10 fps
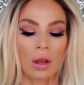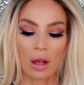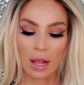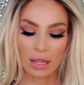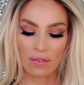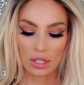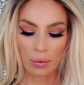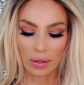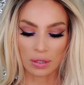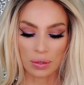Oh, I love this
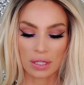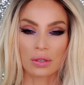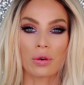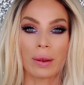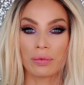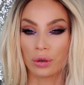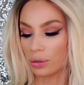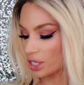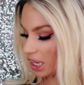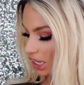one. This one's in
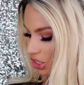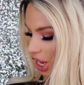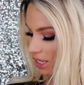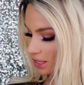grapefruit. Delicious.